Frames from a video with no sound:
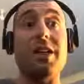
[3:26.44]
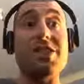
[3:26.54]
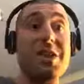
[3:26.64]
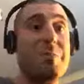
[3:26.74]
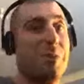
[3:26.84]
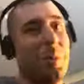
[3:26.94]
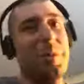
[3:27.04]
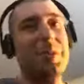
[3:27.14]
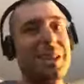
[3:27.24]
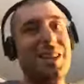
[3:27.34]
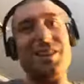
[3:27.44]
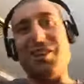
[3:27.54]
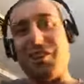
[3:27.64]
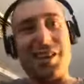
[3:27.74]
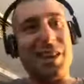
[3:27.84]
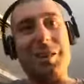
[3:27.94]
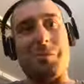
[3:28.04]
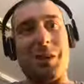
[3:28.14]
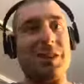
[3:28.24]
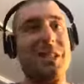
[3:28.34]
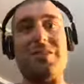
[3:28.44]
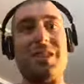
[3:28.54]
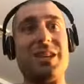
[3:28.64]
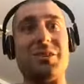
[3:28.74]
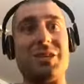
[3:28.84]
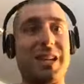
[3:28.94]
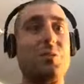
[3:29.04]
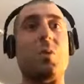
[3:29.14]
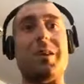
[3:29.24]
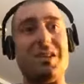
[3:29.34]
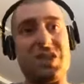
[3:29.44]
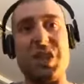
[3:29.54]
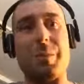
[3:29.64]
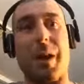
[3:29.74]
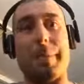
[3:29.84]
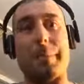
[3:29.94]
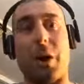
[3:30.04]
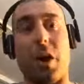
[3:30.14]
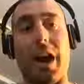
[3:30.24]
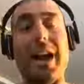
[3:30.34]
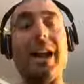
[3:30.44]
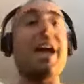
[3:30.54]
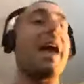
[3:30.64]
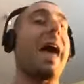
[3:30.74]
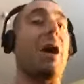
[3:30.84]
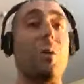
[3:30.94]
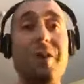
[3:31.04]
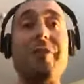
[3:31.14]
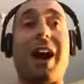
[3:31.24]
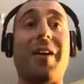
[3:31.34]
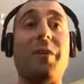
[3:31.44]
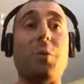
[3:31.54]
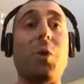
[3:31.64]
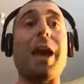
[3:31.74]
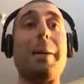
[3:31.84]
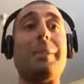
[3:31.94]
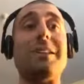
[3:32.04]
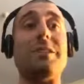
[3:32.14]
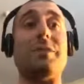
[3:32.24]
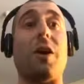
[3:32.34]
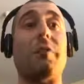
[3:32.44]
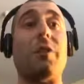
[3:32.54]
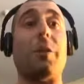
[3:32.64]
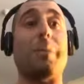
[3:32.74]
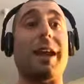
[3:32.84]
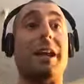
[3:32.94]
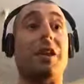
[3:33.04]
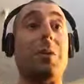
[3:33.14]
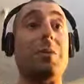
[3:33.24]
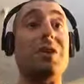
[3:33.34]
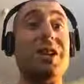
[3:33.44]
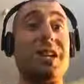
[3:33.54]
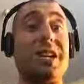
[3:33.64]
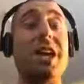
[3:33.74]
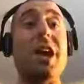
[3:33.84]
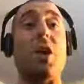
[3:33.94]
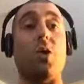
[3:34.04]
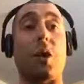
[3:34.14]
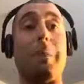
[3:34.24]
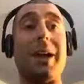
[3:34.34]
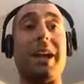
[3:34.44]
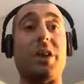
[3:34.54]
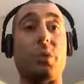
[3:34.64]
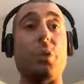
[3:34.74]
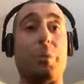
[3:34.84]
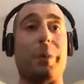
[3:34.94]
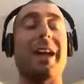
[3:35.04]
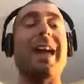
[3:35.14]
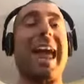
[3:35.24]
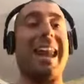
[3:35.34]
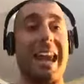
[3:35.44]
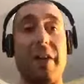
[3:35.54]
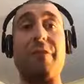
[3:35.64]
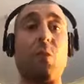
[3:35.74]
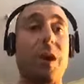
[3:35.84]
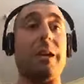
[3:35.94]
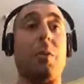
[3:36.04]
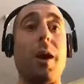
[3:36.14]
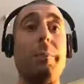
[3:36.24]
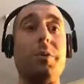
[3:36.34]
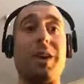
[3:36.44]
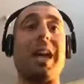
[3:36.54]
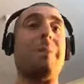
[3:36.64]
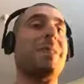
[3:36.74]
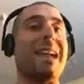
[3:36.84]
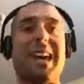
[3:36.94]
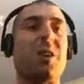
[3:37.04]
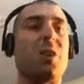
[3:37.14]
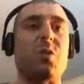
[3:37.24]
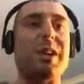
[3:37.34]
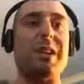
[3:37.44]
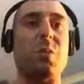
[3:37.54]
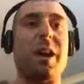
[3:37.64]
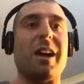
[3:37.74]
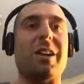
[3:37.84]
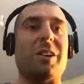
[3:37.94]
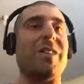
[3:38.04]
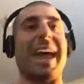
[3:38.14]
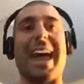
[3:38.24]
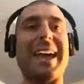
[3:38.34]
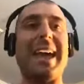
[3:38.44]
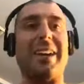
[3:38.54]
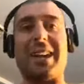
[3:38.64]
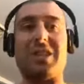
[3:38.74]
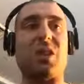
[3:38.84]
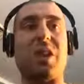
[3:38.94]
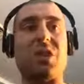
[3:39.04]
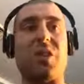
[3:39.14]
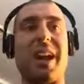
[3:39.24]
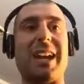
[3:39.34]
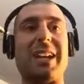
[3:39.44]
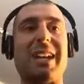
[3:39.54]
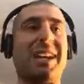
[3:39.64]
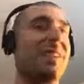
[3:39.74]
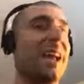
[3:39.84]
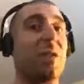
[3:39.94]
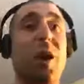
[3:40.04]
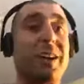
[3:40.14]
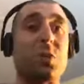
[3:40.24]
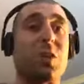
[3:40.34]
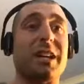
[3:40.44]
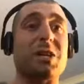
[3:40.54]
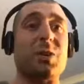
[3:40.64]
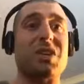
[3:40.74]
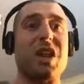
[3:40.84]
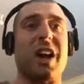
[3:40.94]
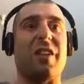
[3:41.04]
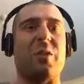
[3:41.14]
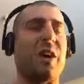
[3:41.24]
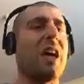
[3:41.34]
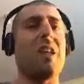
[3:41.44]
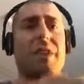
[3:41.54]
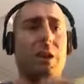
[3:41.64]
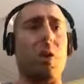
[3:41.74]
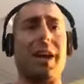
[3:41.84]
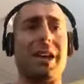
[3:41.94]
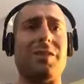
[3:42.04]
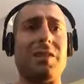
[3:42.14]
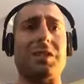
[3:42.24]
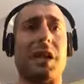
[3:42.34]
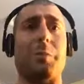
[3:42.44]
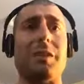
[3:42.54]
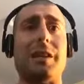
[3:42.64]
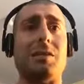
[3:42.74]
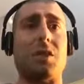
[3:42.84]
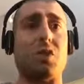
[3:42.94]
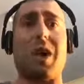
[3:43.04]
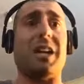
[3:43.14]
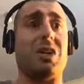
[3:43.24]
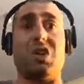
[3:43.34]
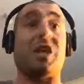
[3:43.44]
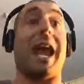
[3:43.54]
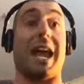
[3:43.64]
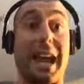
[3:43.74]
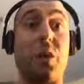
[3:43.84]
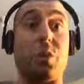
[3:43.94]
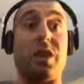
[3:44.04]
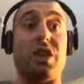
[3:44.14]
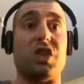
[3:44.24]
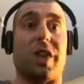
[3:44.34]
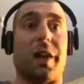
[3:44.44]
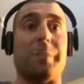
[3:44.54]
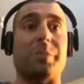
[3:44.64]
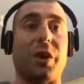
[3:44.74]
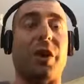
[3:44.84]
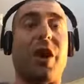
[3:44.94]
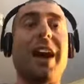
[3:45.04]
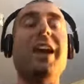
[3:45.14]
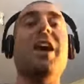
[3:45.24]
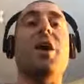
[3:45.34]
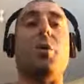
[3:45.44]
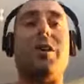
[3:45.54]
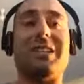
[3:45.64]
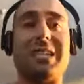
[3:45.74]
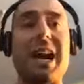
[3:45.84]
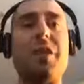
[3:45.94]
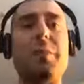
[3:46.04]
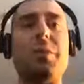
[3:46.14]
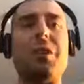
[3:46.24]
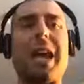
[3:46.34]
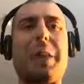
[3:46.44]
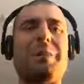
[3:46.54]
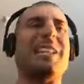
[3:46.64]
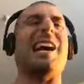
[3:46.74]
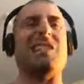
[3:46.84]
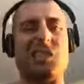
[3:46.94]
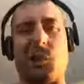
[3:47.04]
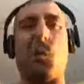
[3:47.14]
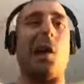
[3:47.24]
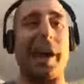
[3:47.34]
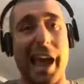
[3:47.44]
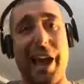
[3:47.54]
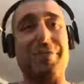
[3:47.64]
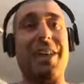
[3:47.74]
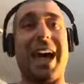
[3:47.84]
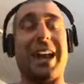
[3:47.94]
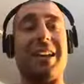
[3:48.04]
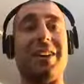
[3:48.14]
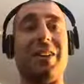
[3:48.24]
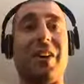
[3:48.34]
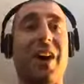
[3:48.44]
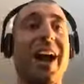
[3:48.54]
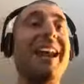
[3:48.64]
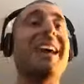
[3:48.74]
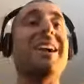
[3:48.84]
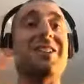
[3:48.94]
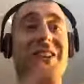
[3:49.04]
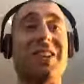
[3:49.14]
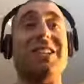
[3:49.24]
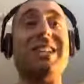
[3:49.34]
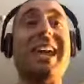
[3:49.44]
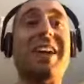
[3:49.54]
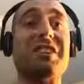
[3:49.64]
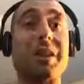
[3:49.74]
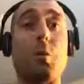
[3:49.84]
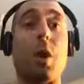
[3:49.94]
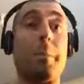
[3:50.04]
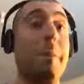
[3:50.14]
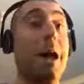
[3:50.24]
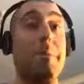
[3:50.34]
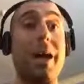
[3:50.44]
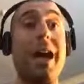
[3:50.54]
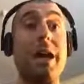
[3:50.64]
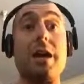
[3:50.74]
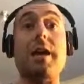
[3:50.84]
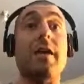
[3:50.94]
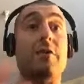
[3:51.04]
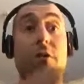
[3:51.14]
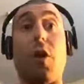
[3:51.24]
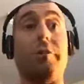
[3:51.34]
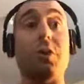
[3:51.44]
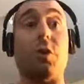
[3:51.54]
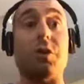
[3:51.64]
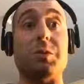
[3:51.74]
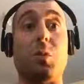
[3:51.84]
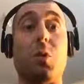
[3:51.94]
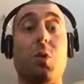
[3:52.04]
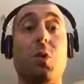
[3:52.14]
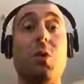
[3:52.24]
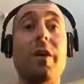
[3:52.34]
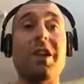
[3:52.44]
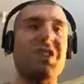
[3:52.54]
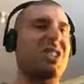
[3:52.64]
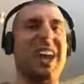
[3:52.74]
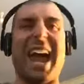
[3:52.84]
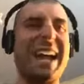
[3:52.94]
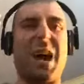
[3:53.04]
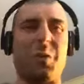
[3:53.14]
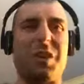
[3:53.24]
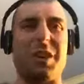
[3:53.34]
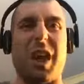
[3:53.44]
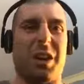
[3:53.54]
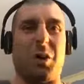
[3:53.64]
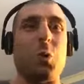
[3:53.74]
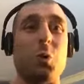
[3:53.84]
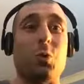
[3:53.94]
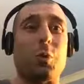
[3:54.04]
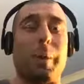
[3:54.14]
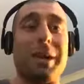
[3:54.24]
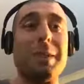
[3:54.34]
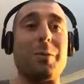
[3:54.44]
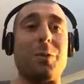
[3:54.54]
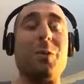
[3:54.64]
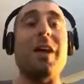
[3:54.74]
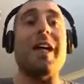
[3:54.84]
They're probably going to go to him because everything else is equal, but he's cheaper, all right? However, what happens if I've got a better community or a better group and everyone in my boot camp, they get on really well and they hang out outside of training and they like talking to each other and they like even just coming down to training just to hang out with each other, all right? Whereas the other boot camp doesn't quite have that, all right? You can see how someone may pay $5 more just to hang out with a cool group of people,